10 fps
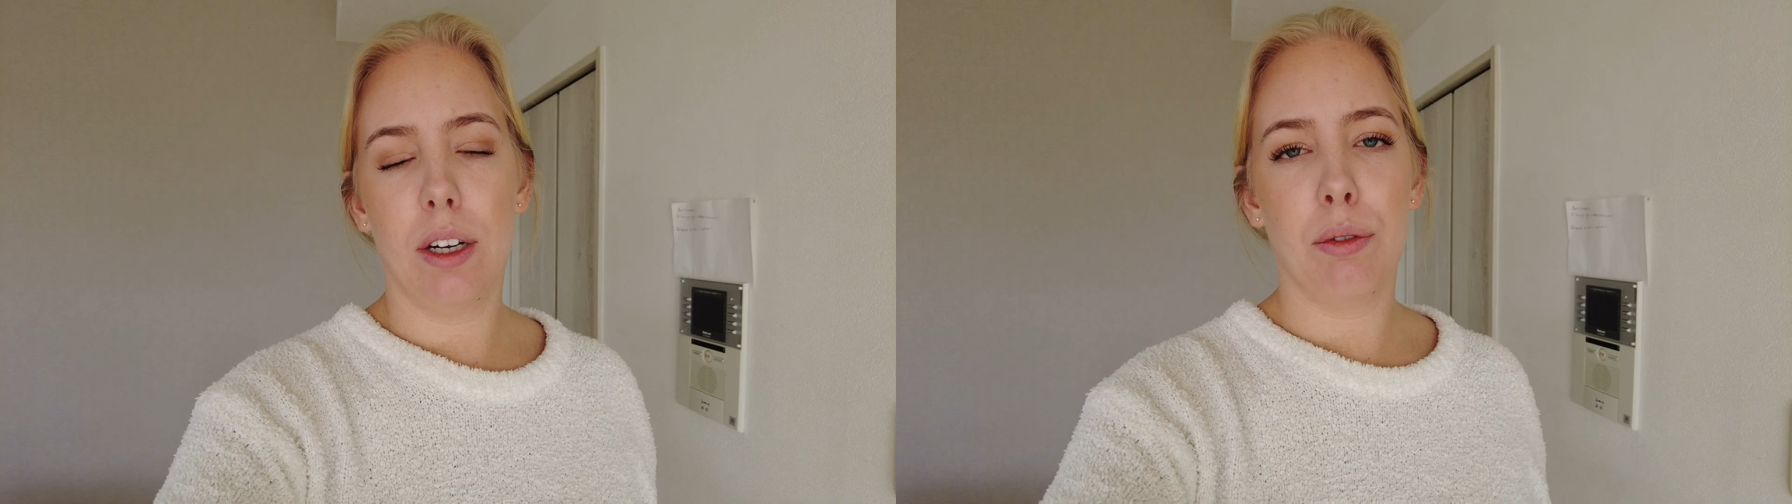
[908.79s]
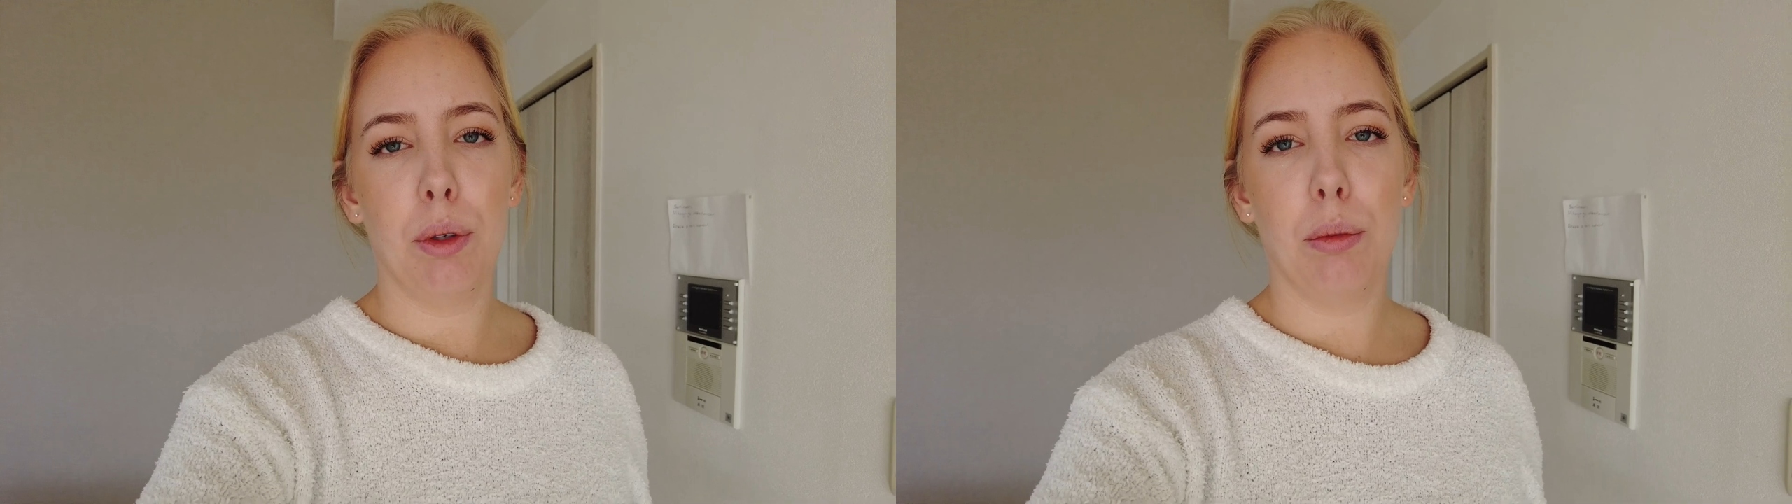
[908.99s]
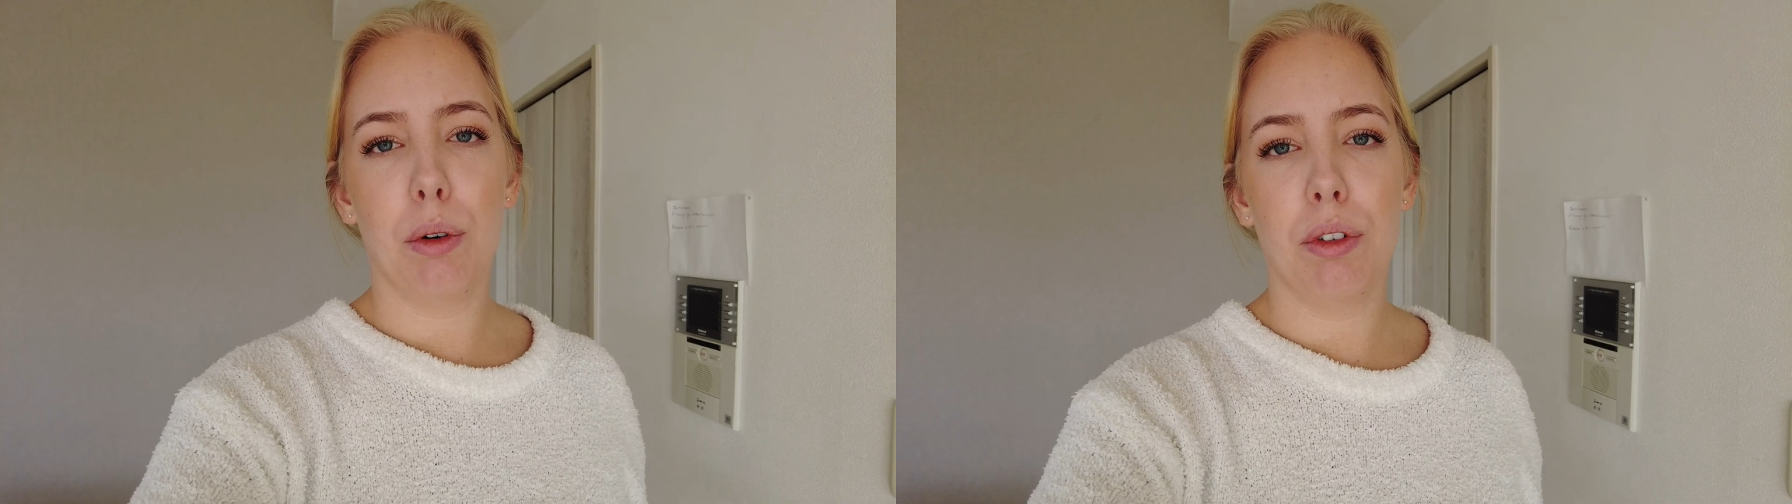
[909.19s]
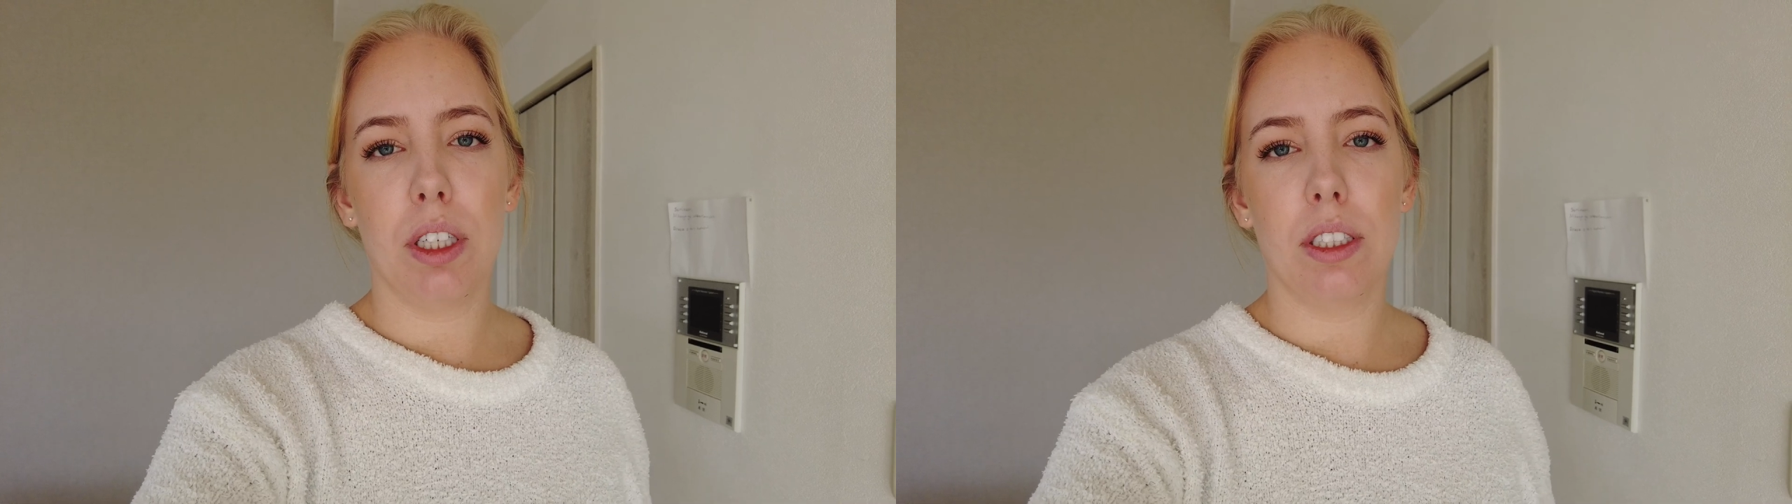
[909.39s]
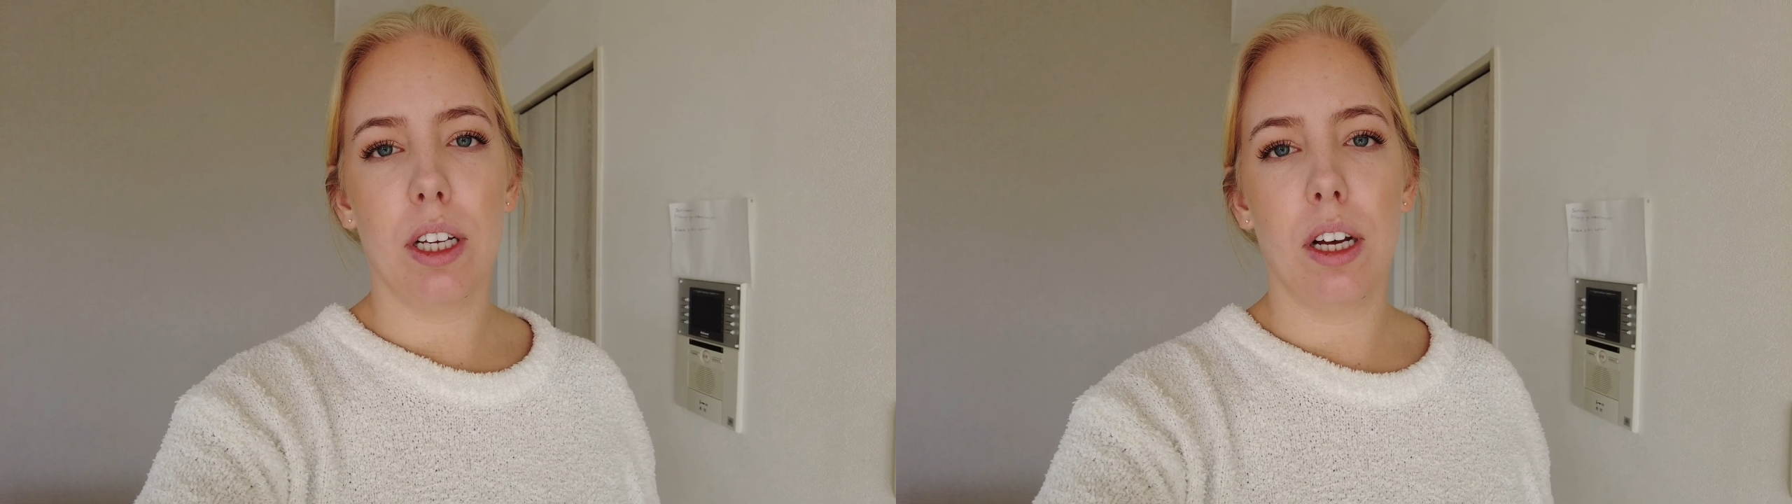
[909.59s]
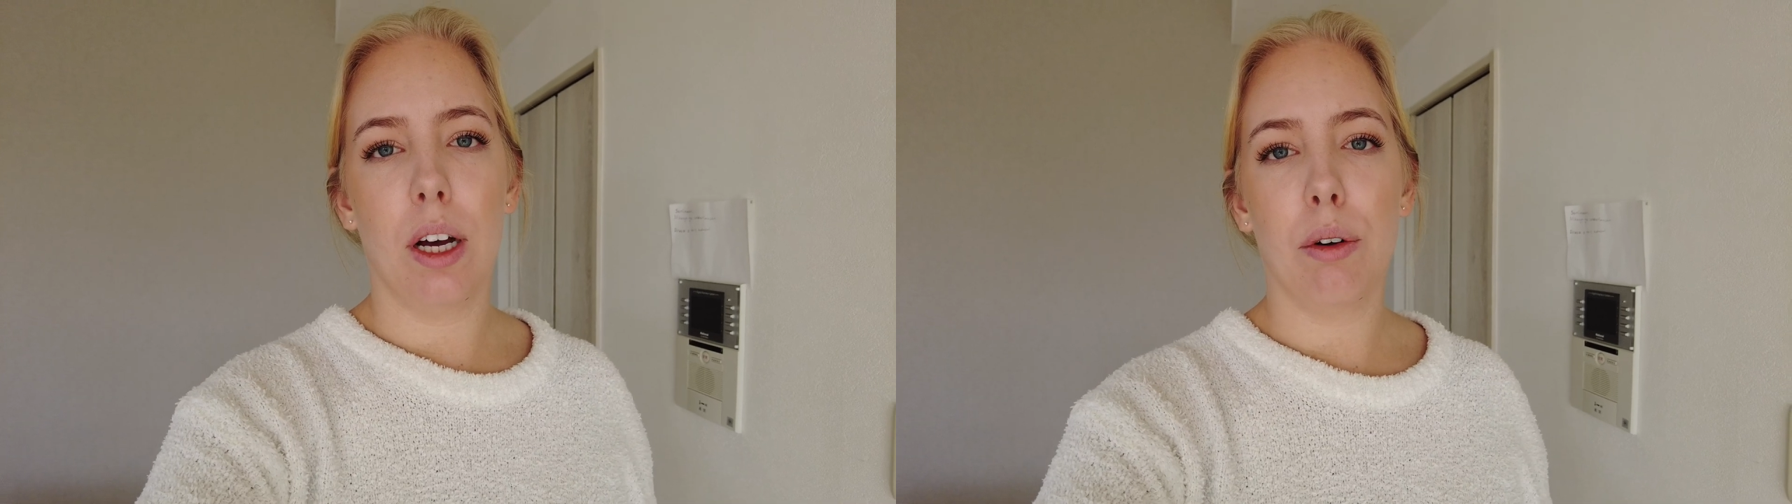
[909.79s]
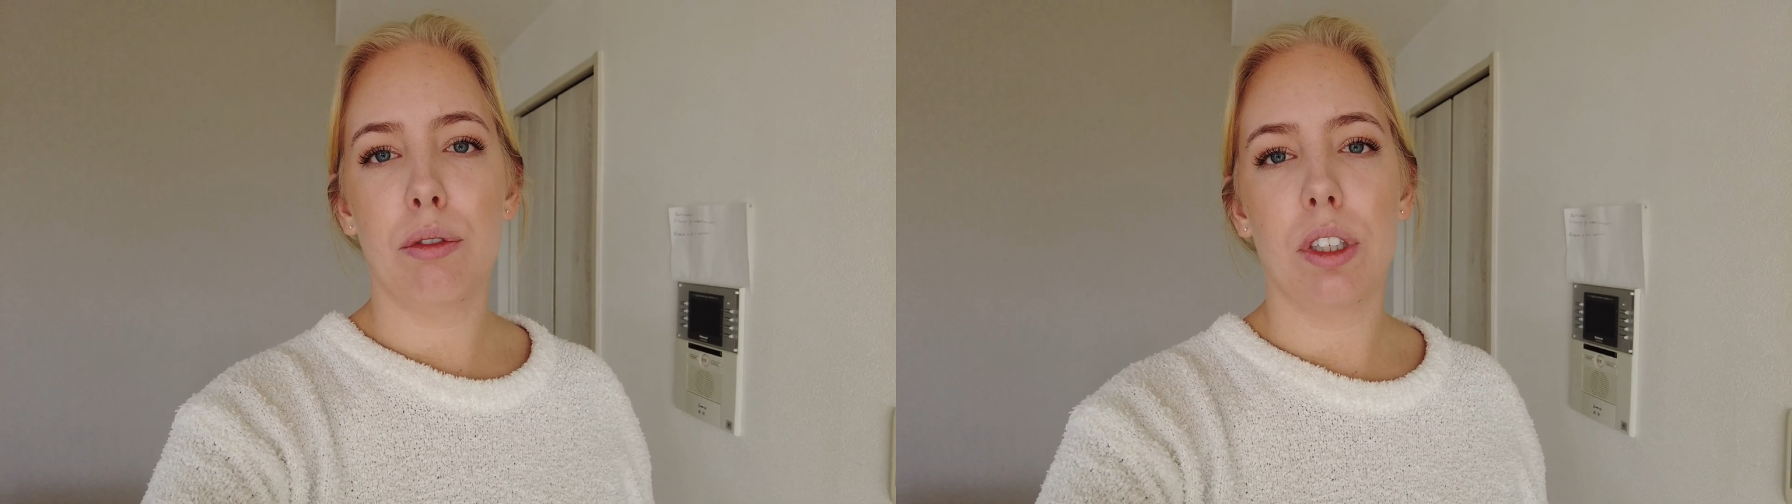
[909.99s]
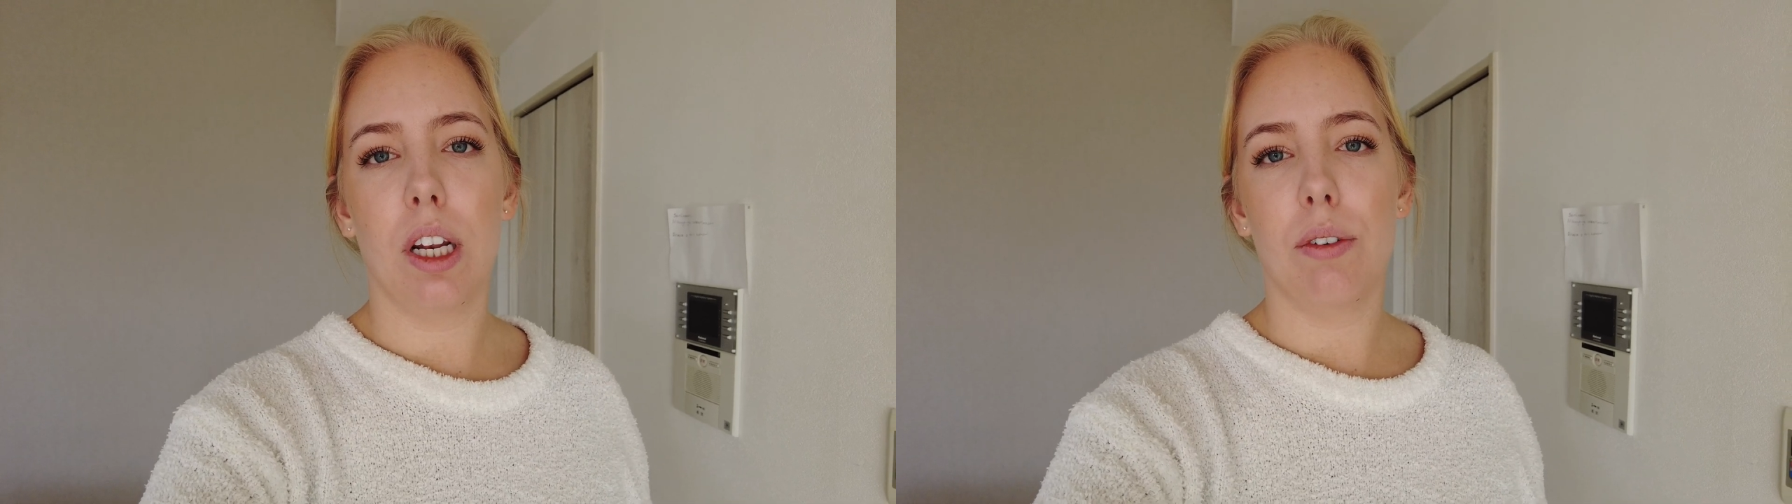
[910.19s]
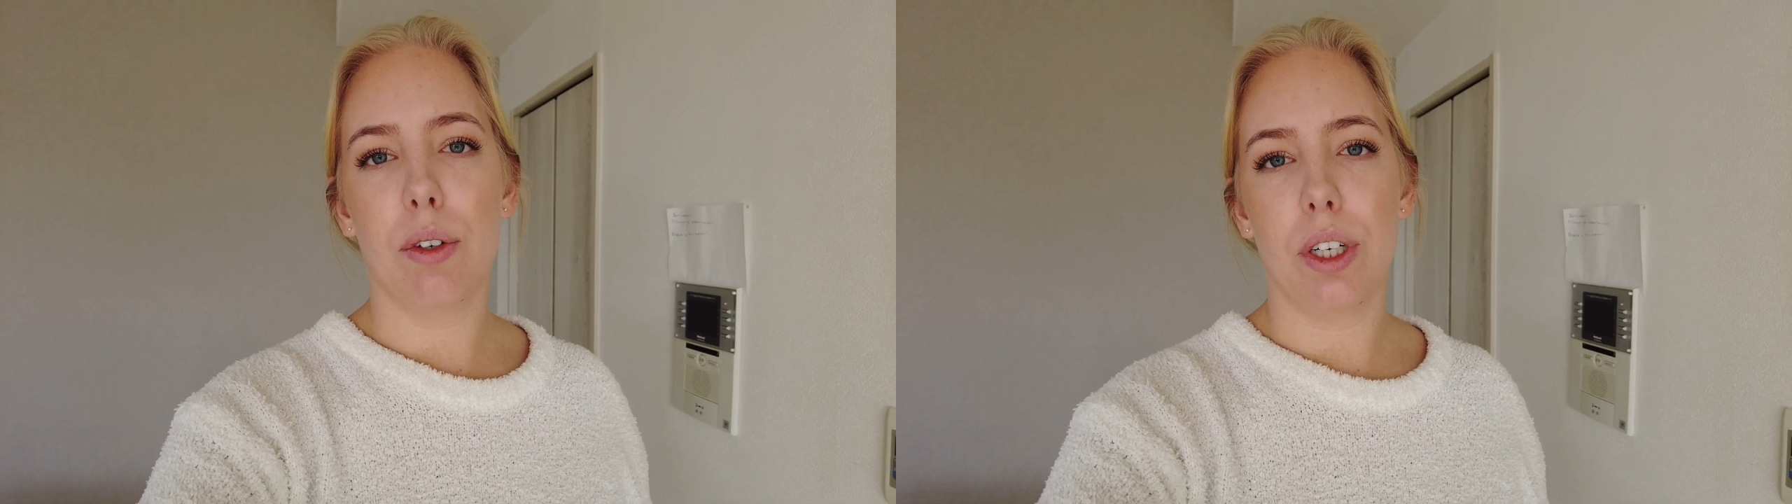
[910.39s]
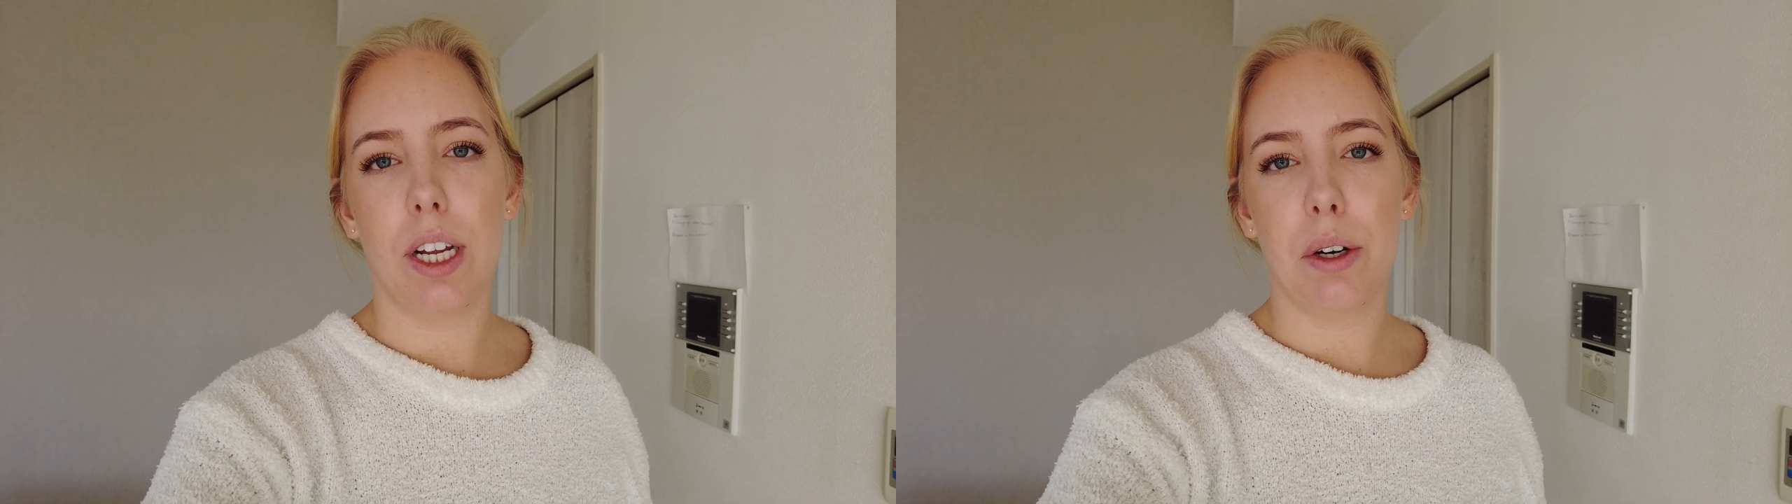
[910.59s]
a few more things are out for
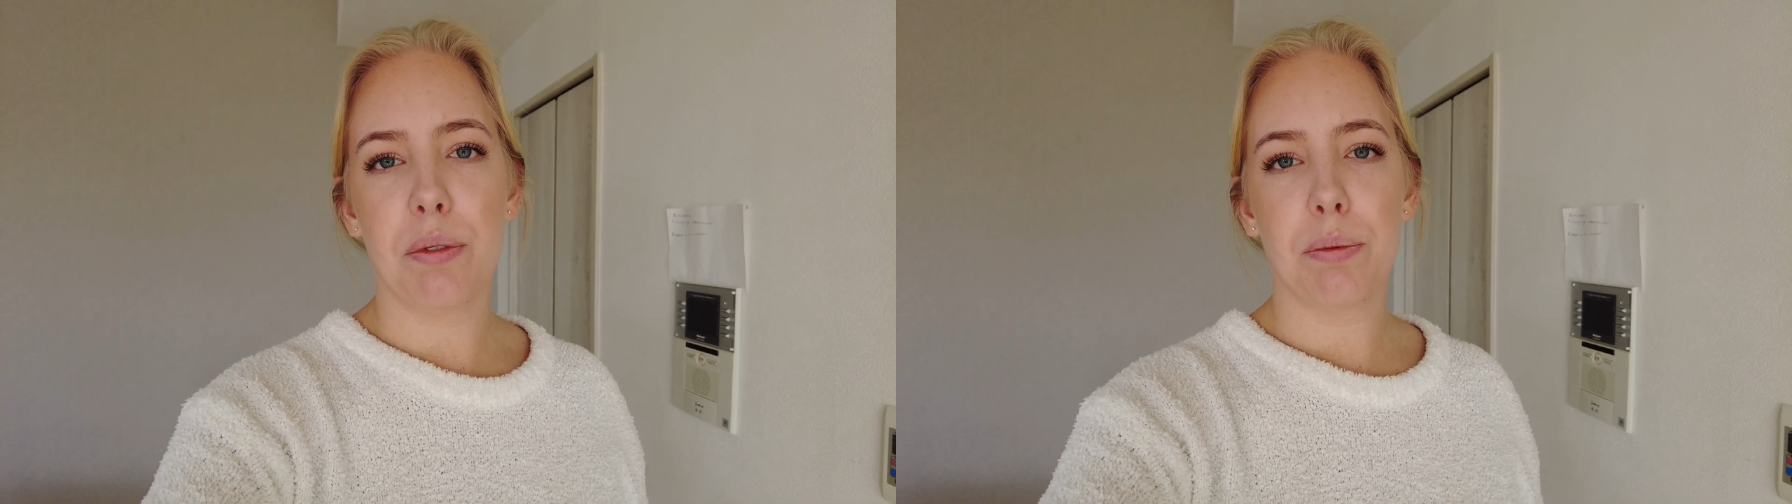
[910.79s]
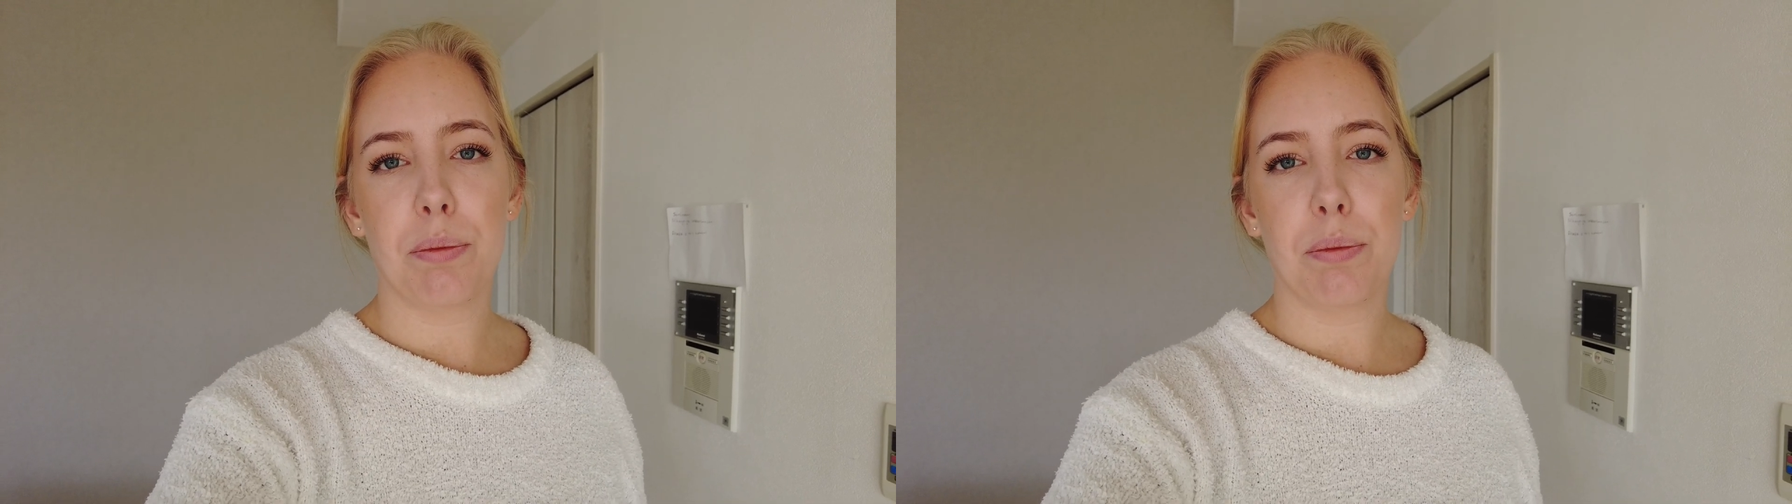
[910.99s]
delivery now.